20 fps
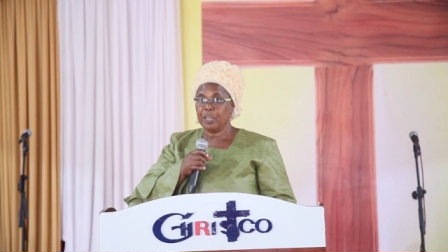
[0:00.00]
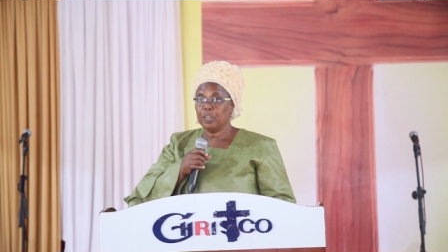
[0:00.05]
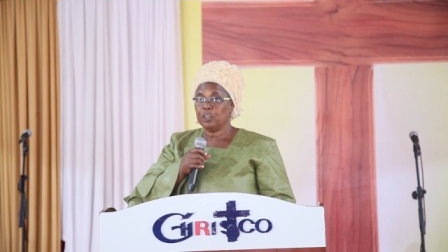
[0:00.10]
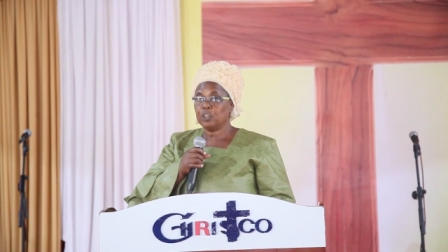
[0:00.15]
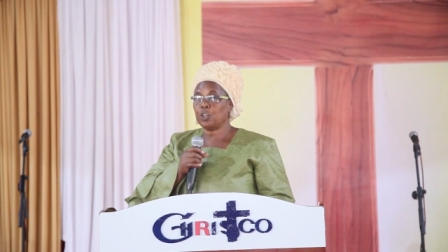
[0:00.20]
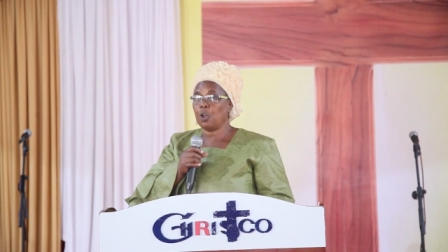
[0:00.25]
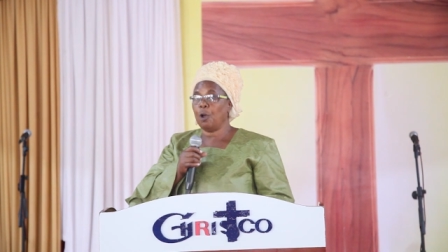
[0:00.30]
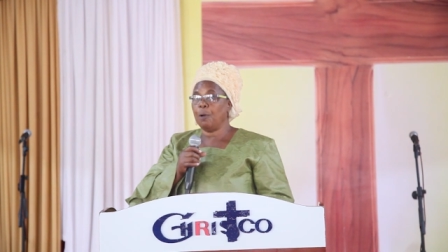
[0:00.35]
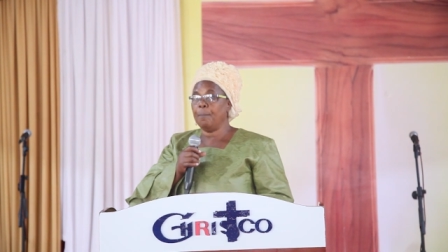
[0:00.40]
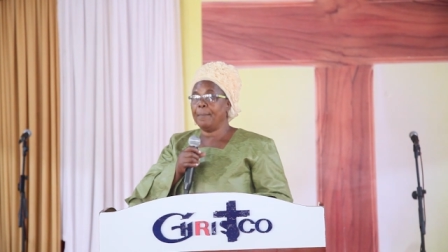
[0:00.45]

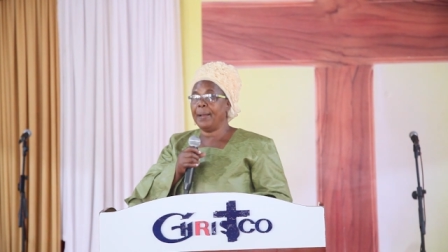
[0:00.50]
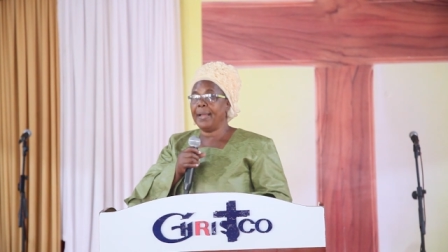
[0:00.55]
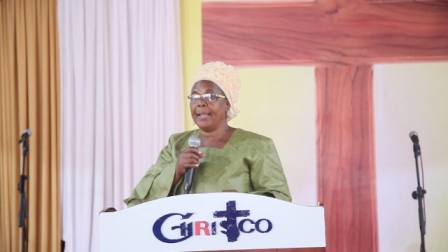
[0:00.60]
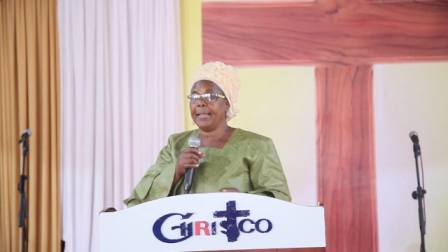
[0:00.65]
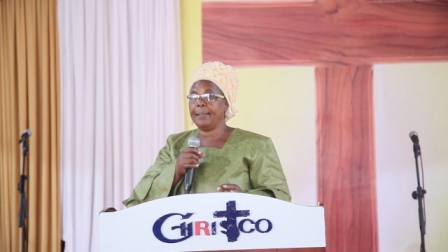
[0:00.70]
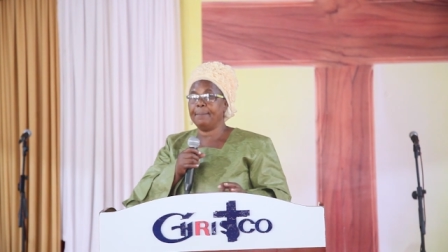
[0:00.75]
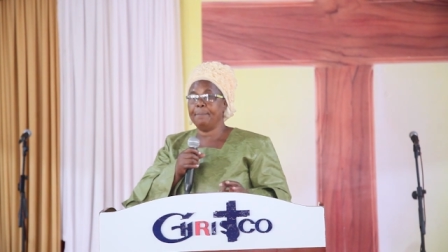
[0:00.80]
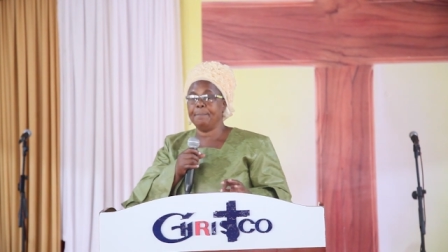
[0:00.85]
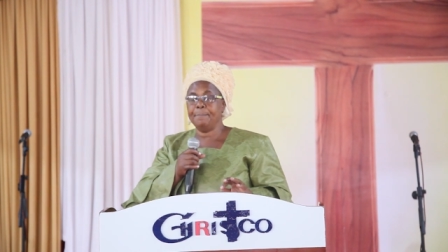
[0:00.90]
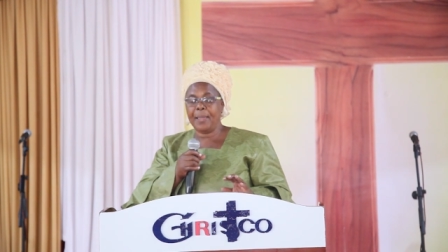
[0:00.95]
So
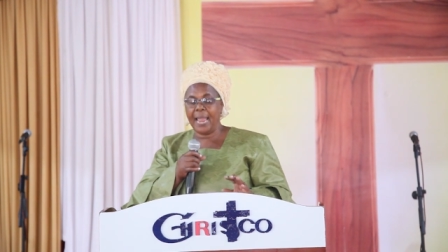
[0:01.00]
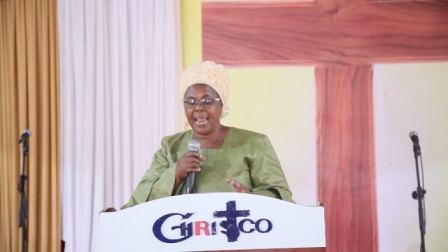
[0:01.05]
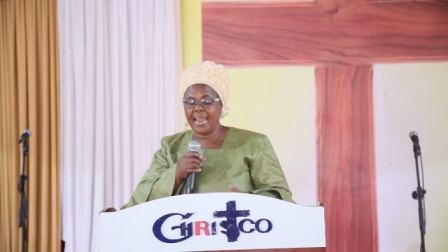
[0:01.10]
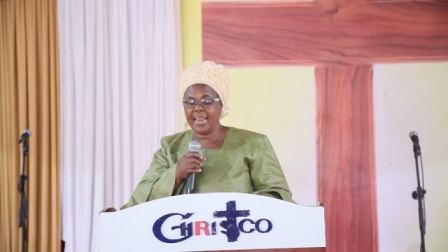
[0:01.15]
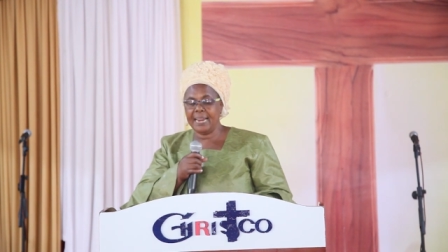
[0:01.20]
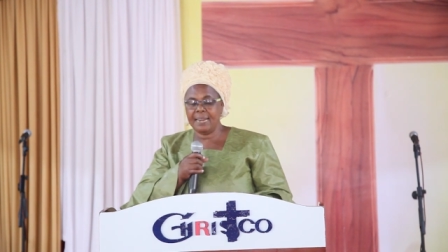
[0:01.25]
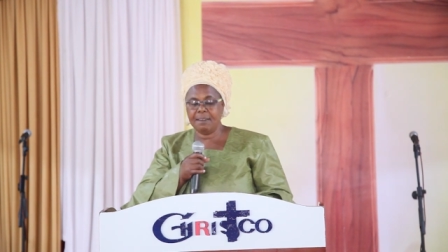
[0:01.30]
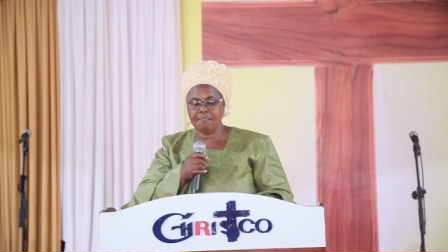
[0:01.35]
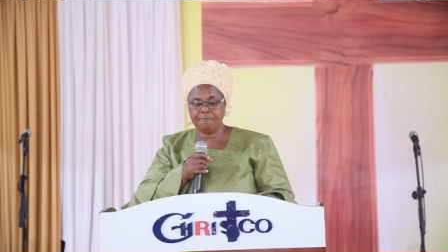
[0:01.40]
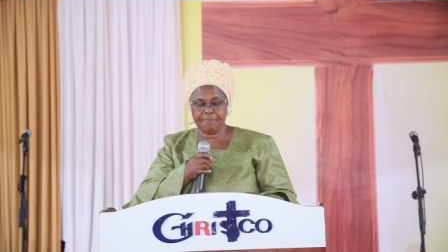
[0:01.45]
my
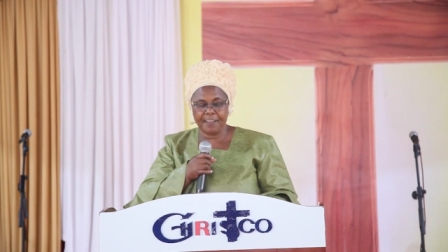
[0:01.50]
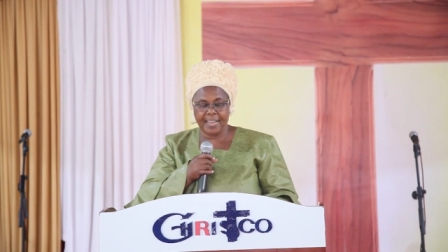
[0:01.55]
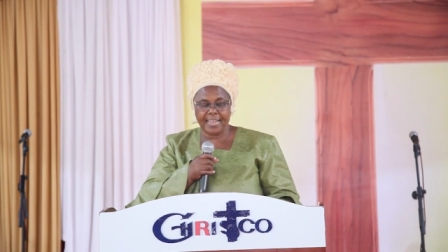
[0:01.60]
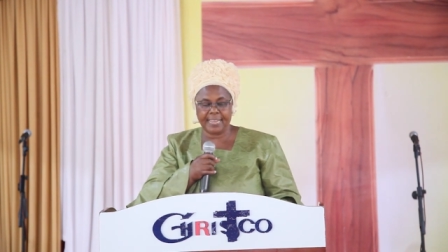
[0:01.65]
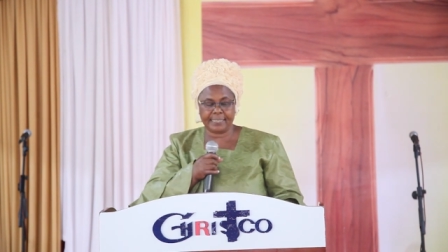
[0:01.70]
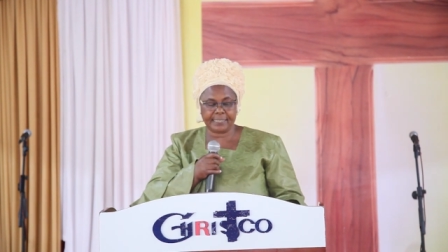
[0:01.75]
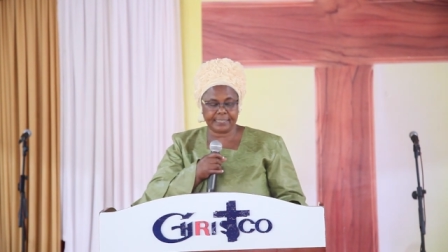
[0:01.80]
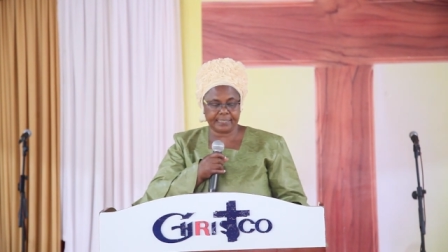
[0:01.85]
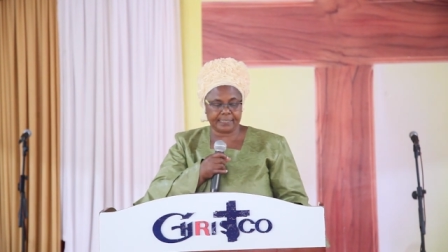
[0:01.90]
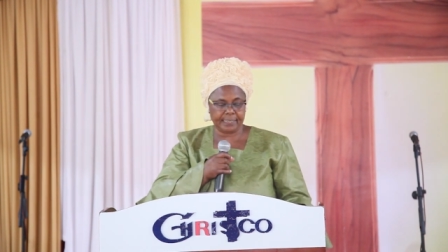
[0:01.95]
main
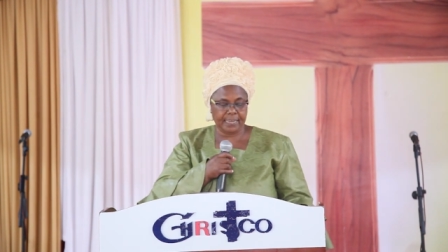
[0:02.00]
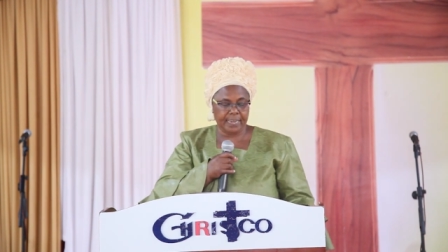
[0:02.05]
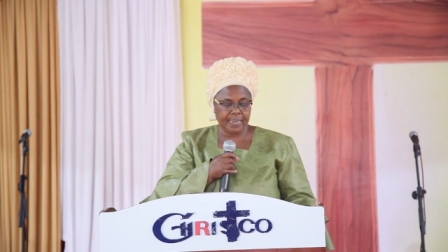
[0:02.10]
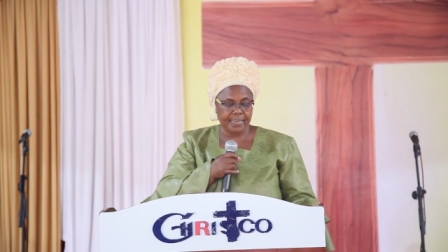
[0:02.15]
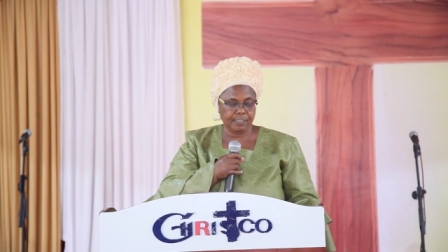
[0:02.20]
verse